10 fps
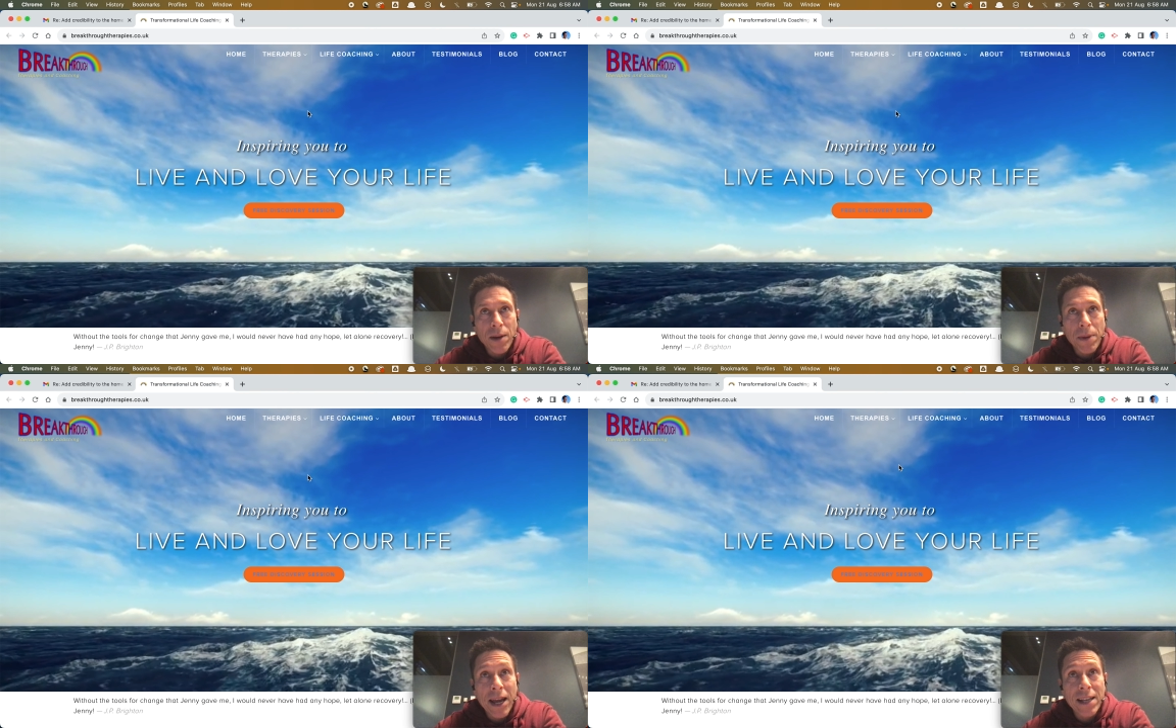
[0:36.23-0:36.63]

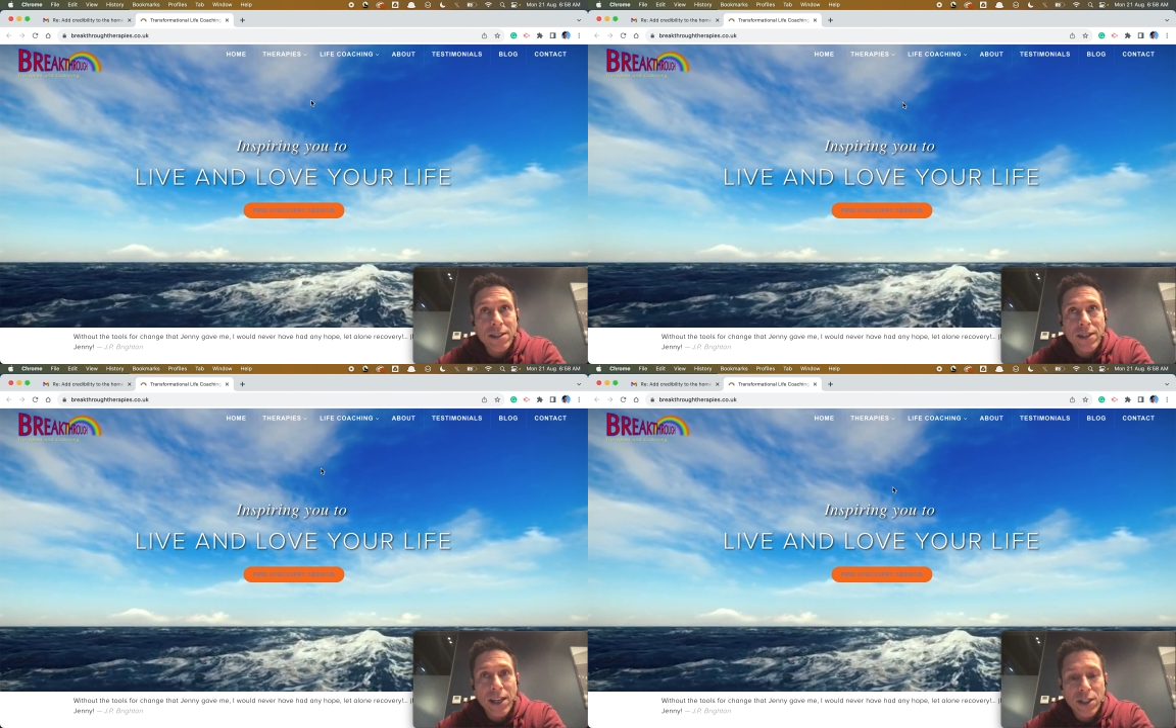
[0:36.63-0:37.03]

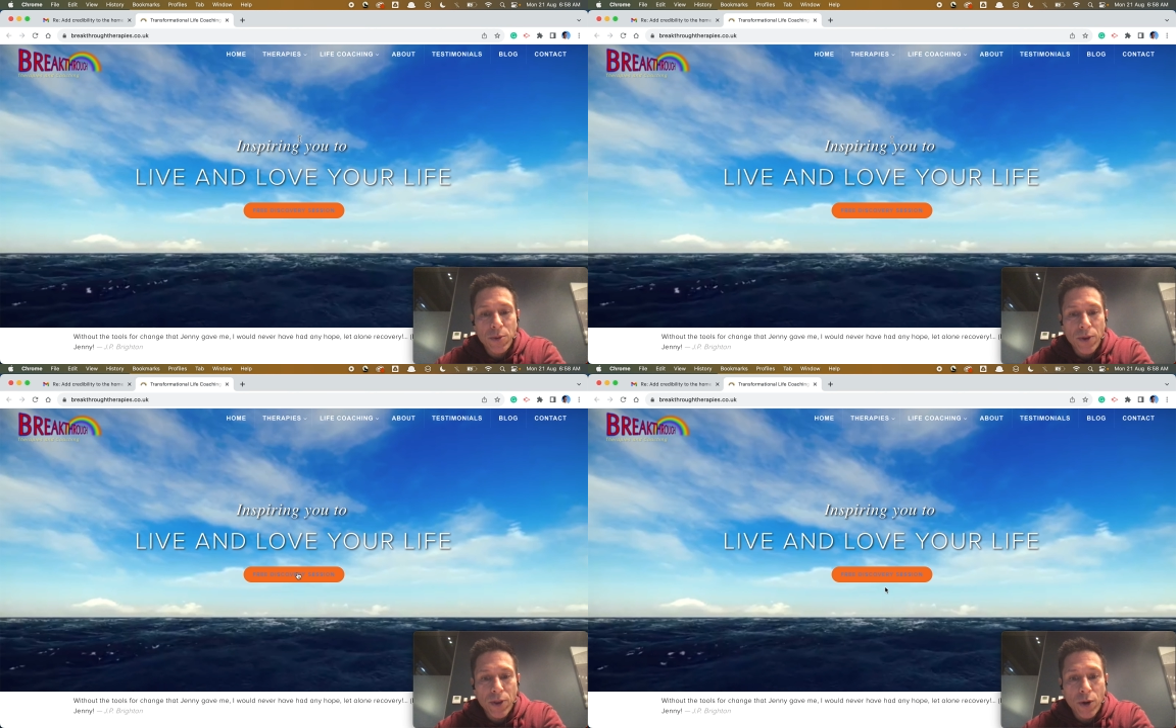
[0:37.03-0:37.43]
hesitation
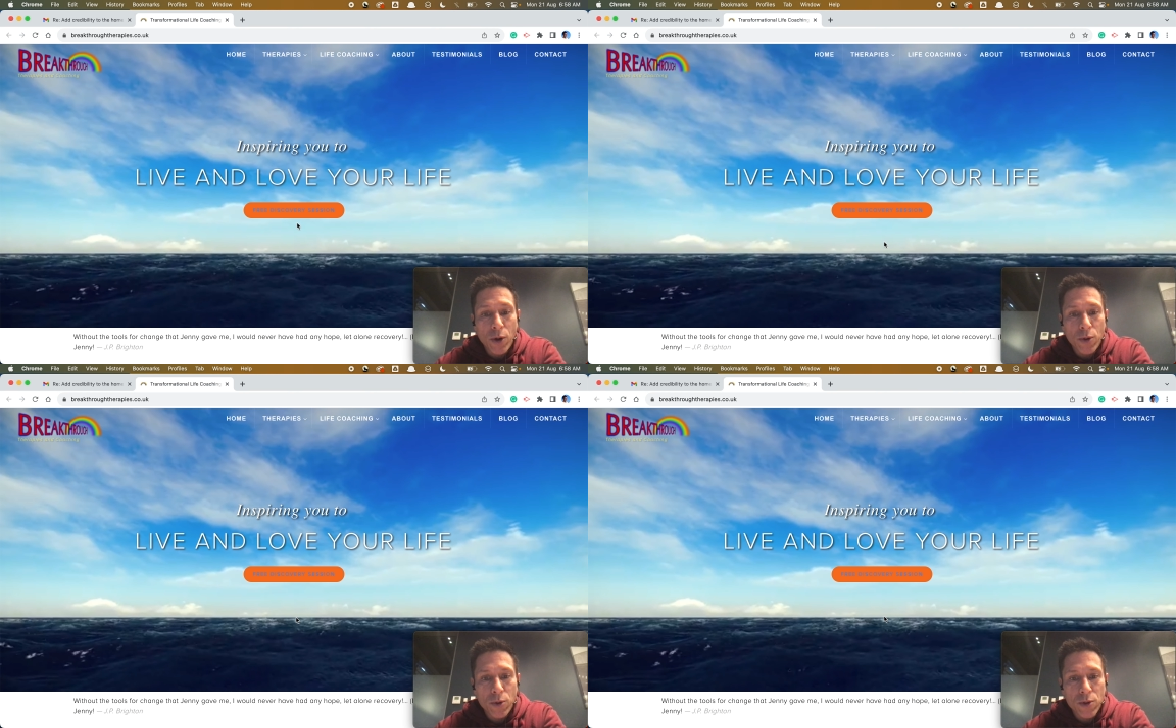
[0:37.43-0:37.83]
with
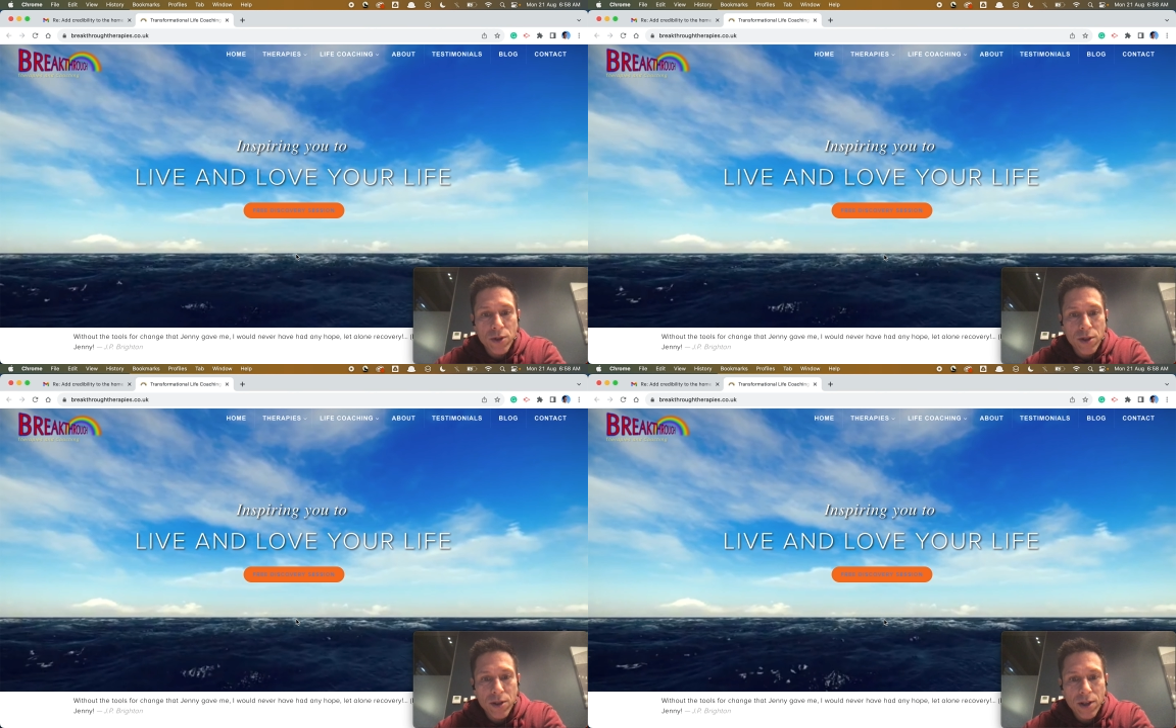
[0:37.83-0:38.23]

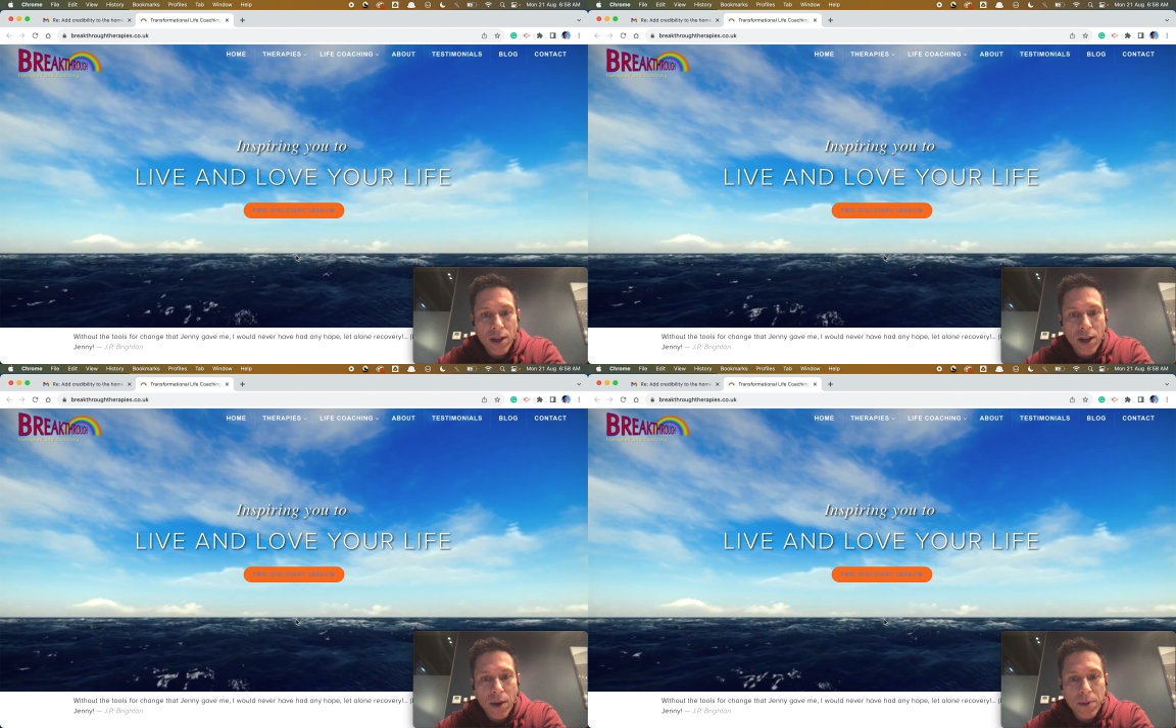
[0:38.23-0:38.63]
those
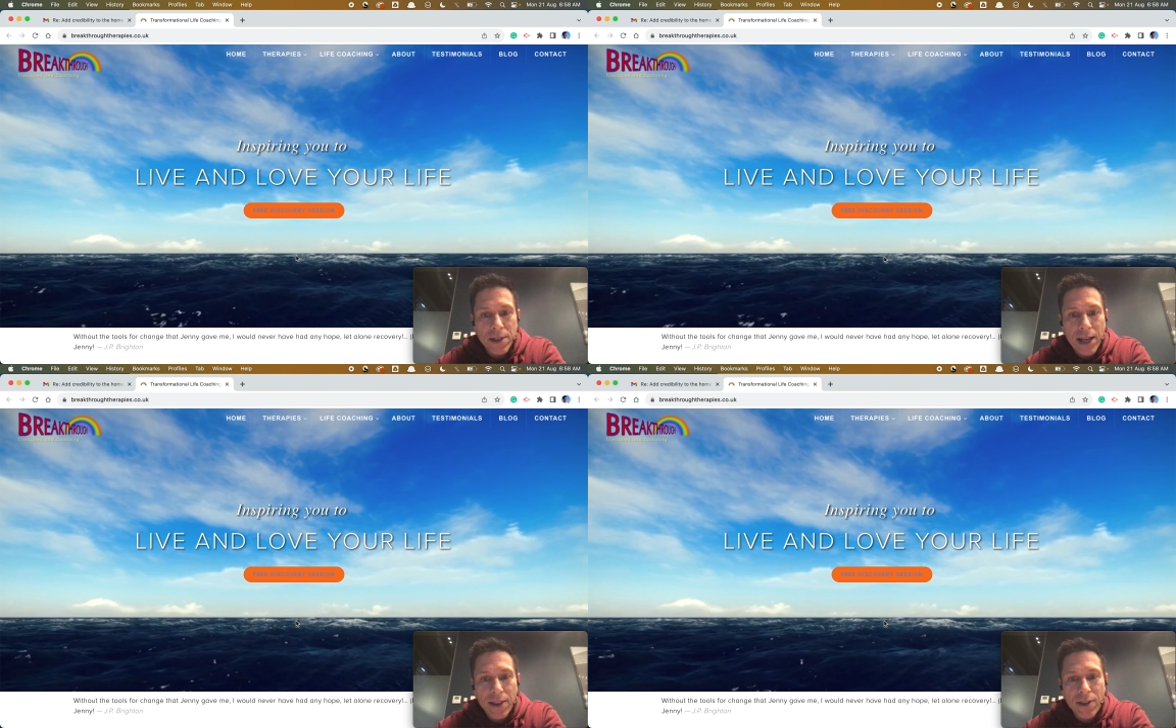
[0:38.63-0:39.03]
is
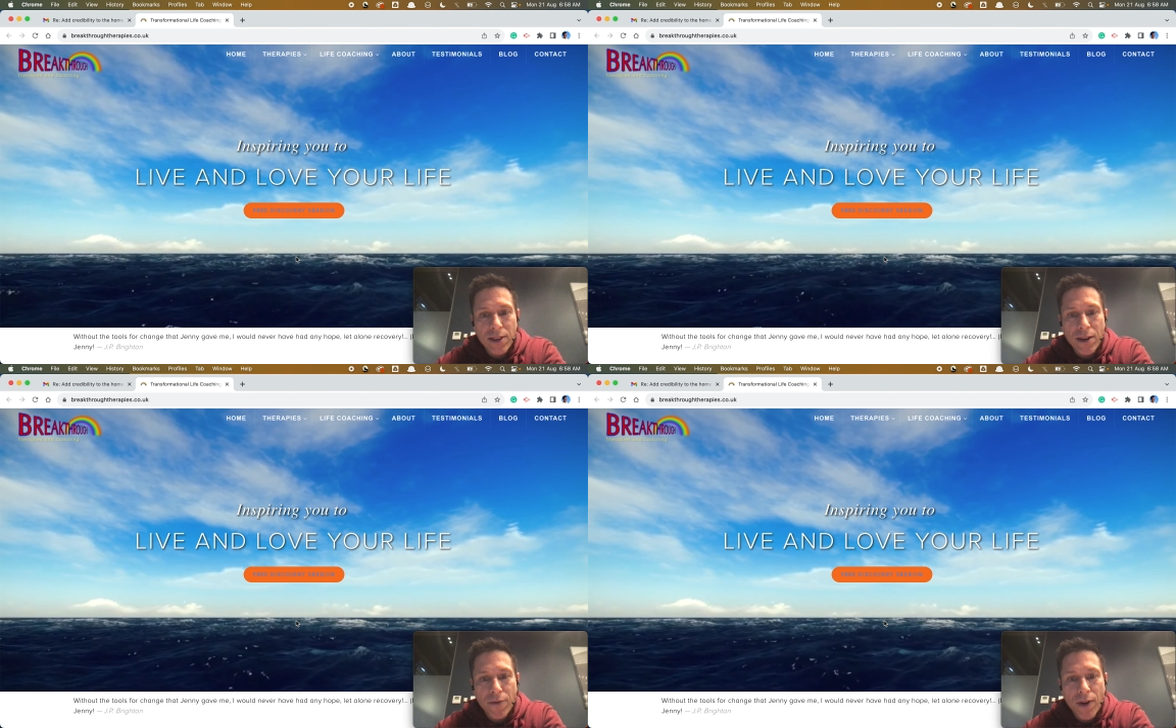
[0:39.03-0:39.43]
that
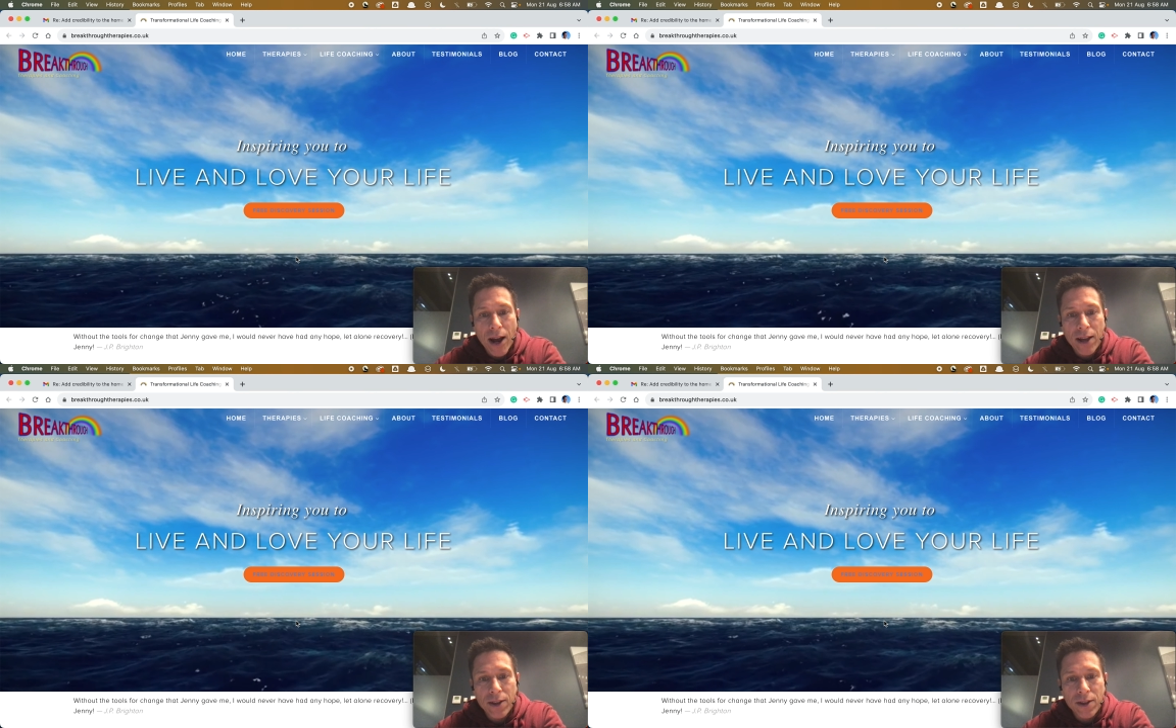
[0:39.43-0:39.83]
their
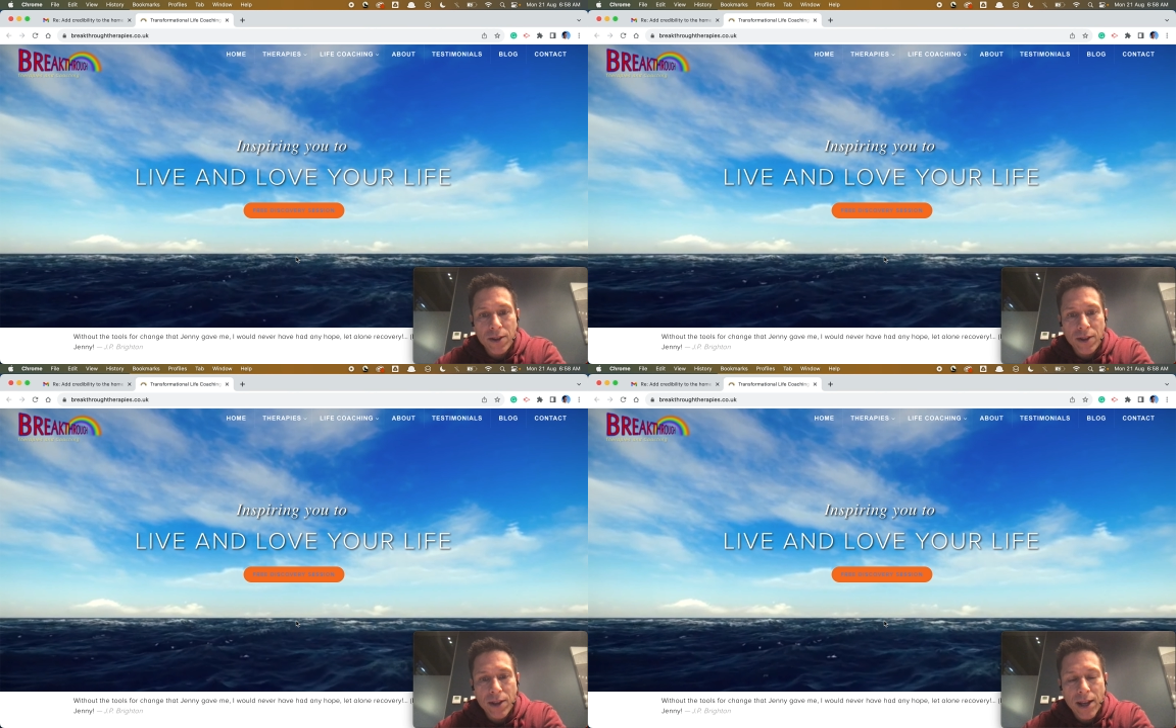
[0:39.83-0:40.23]

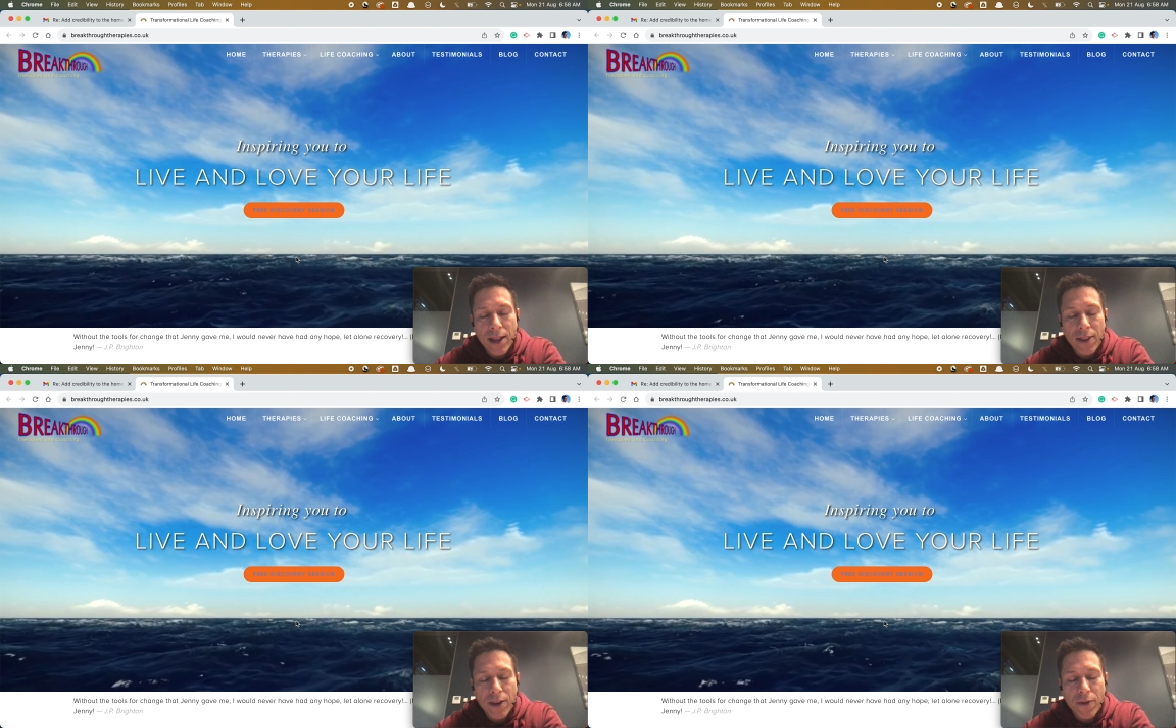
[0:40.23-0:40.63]
file
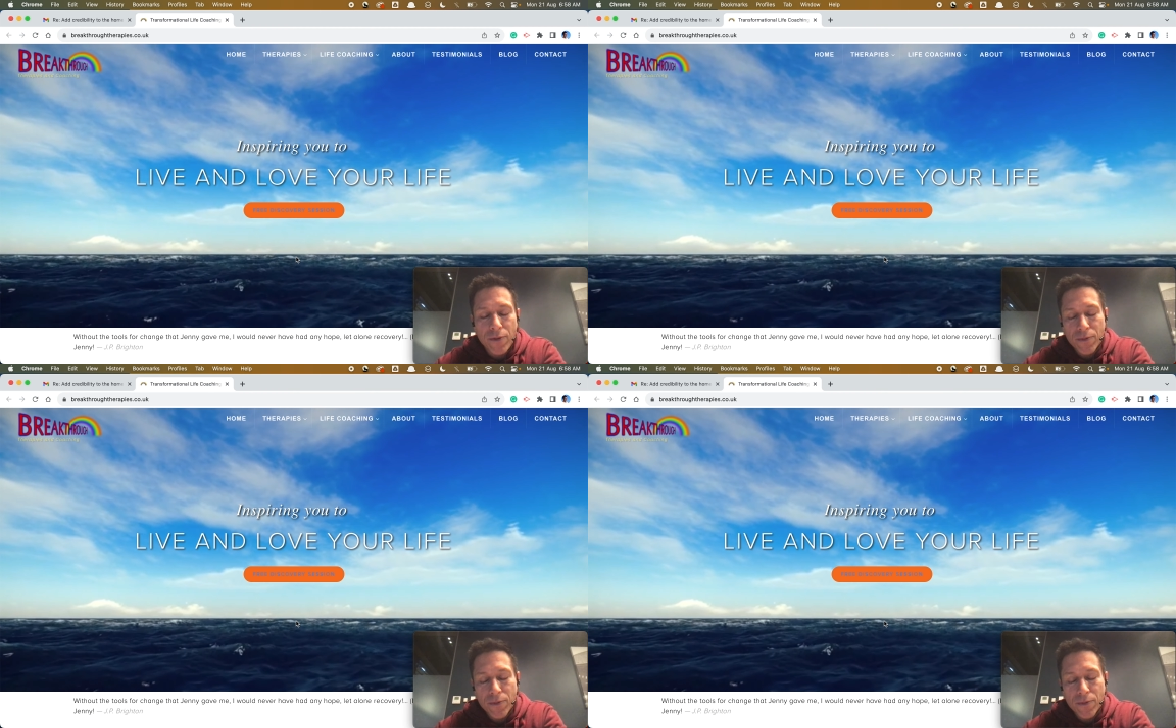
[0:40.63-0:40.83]
and their